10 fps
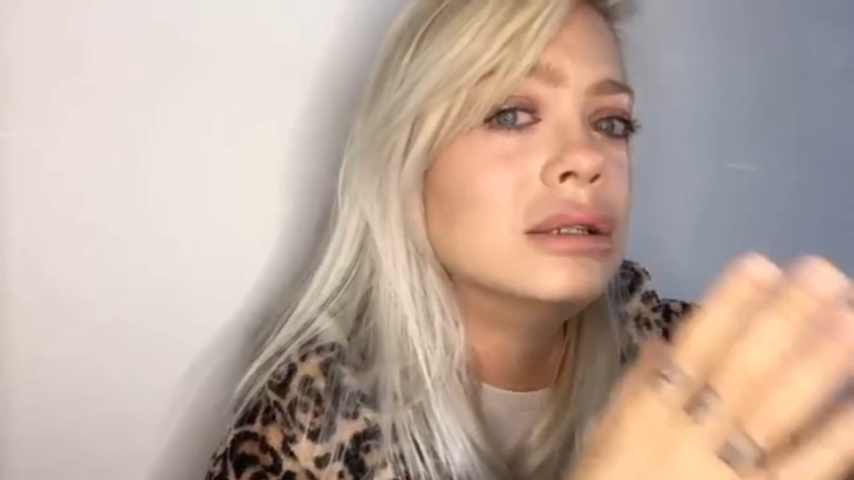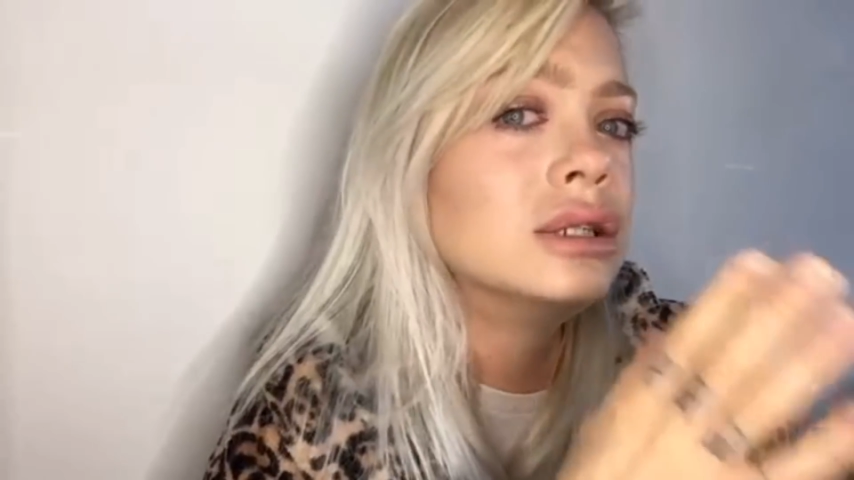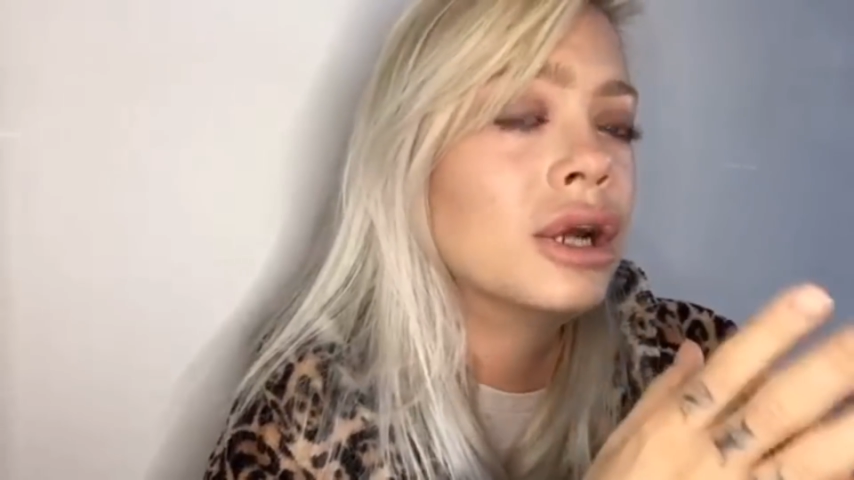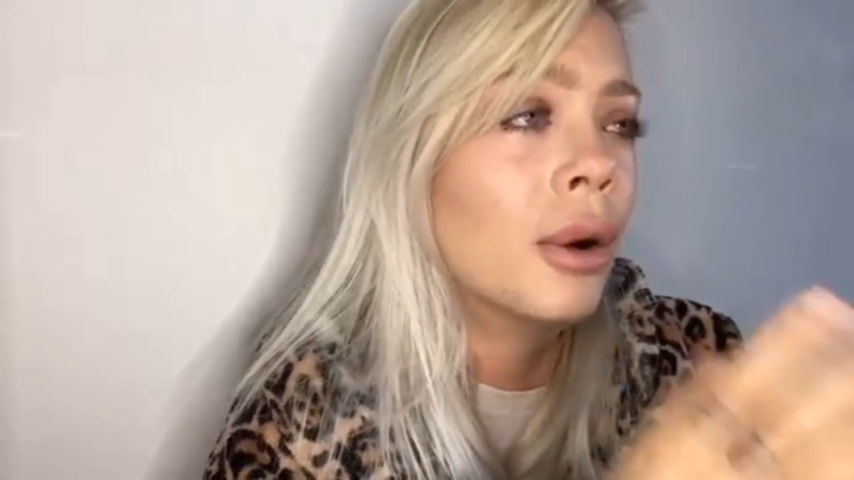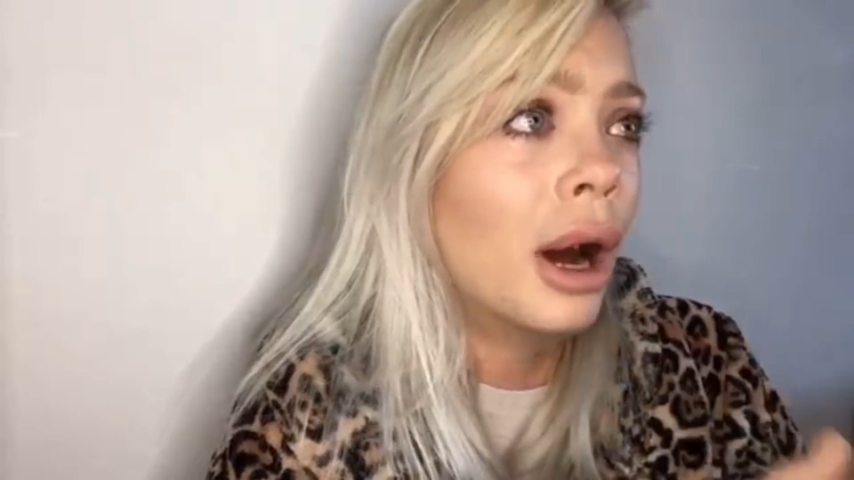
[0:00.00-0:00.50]
do
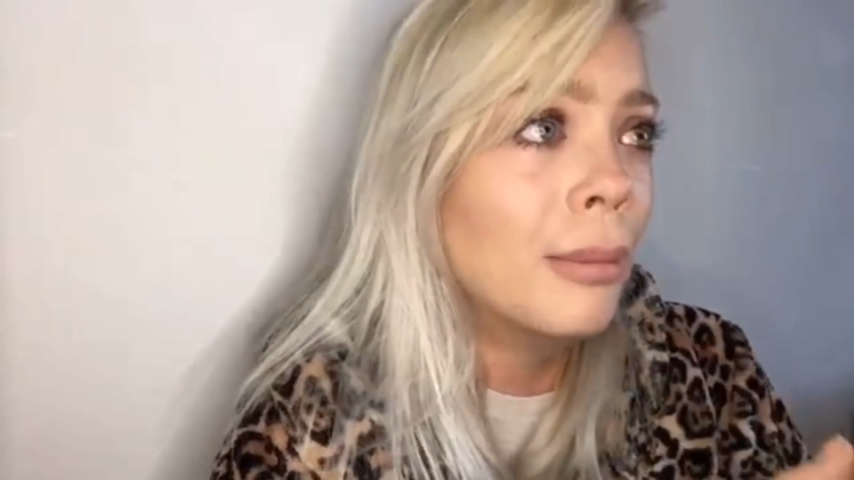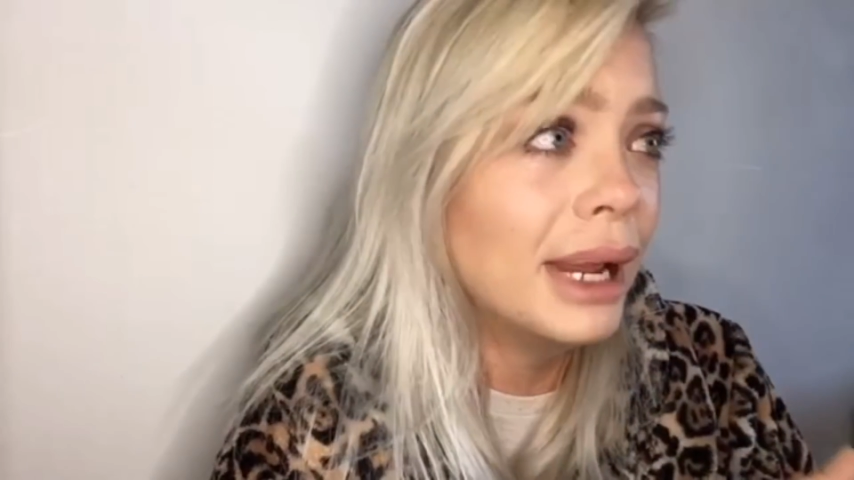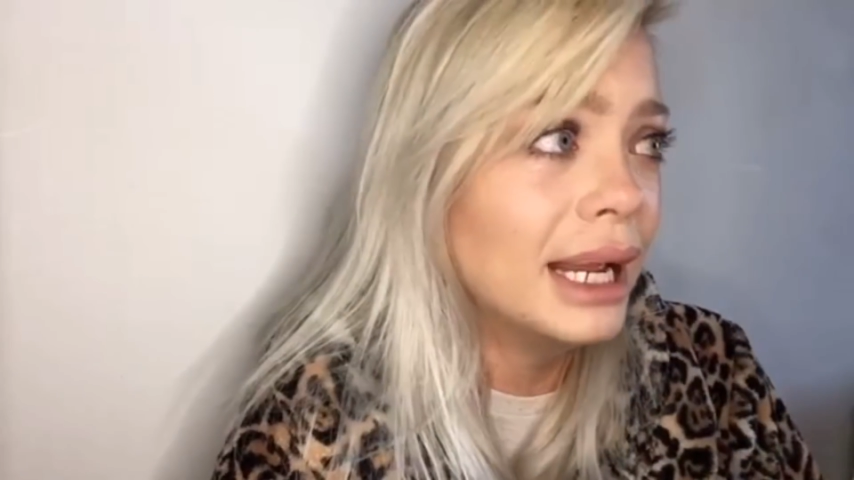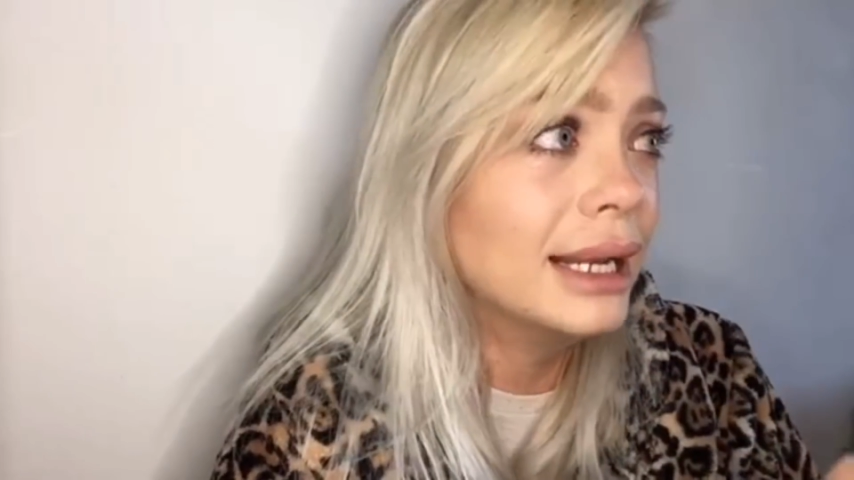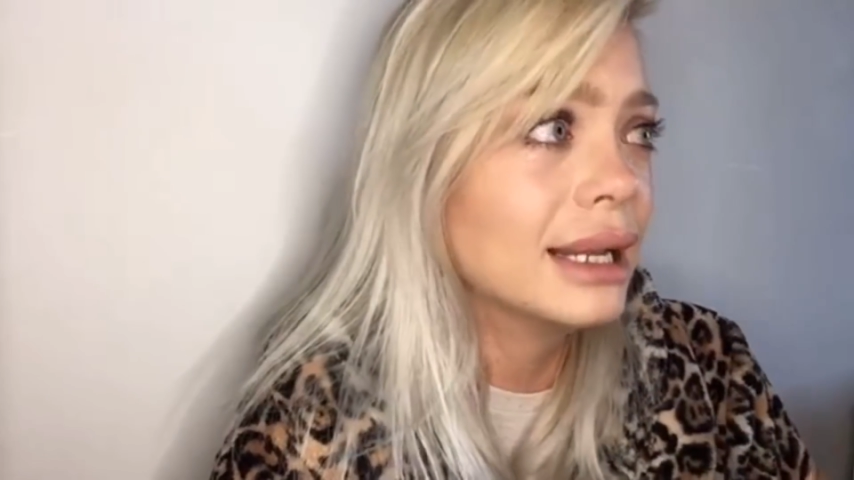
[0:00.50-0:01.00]
you know what I
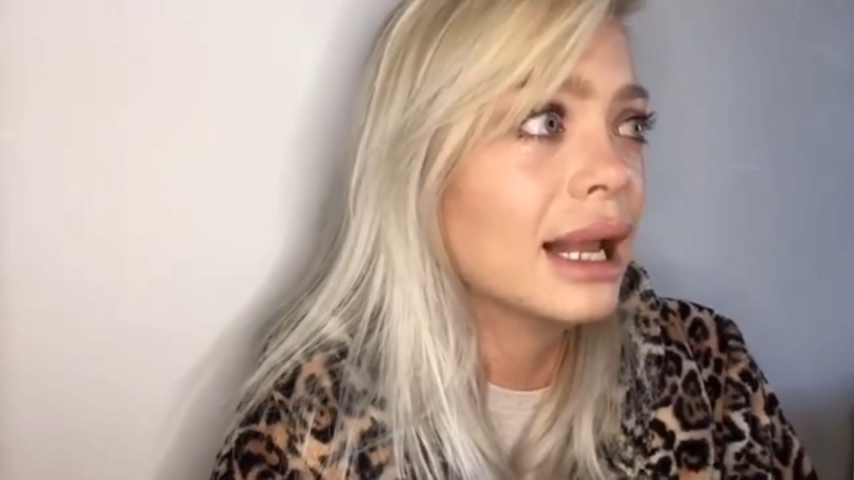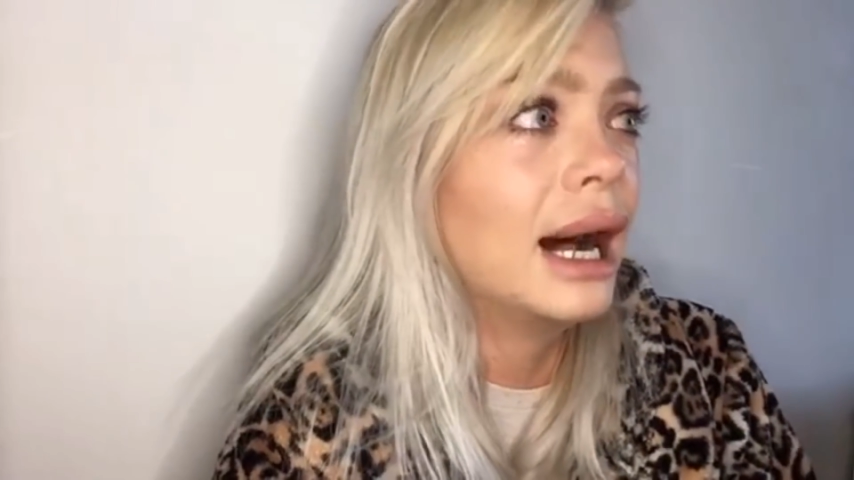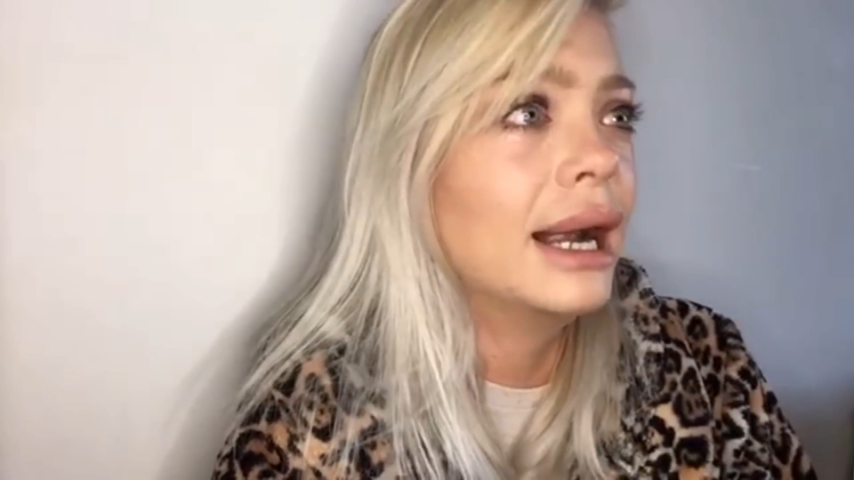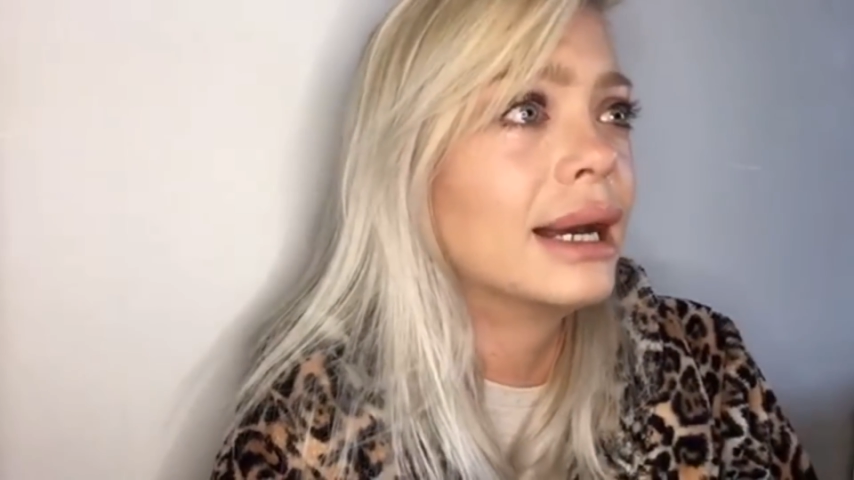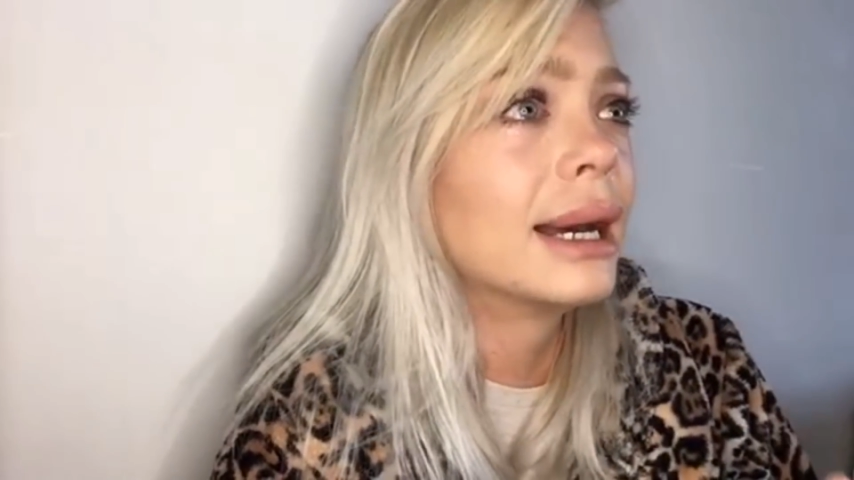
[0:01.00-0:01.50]
mean?
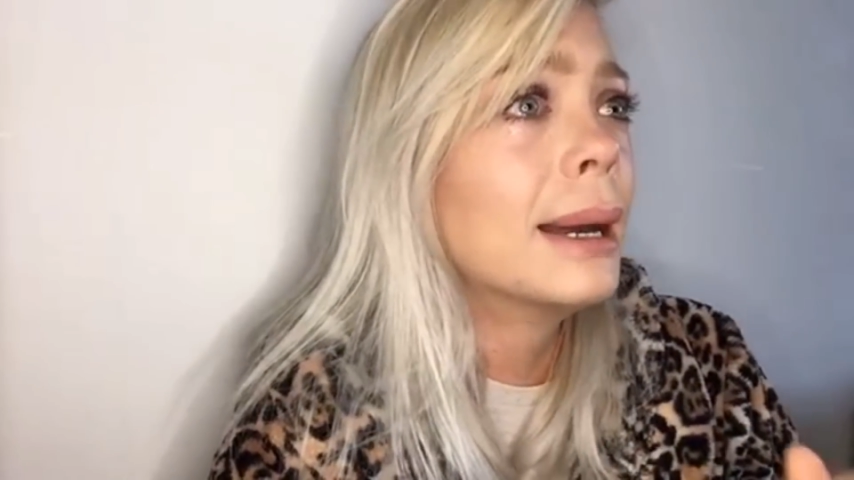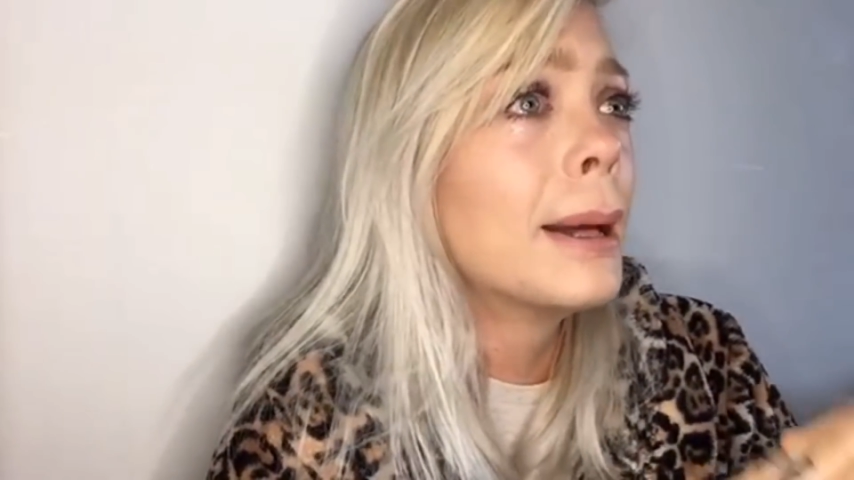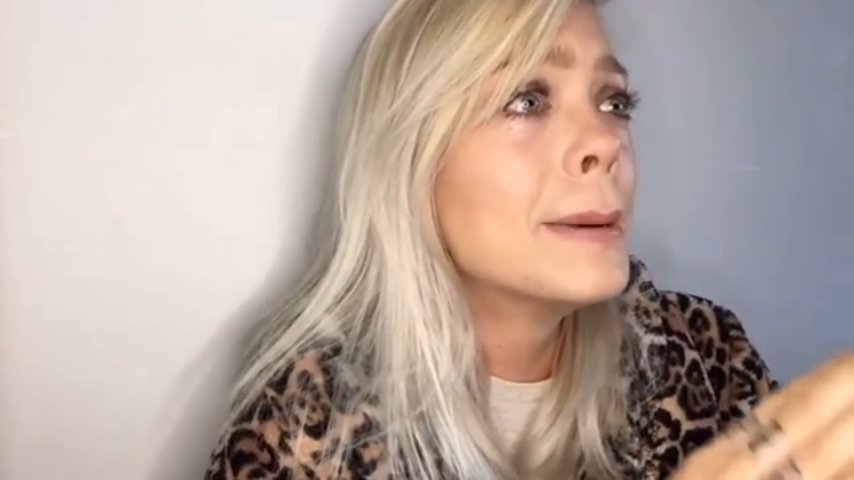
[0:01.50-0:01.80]
Like,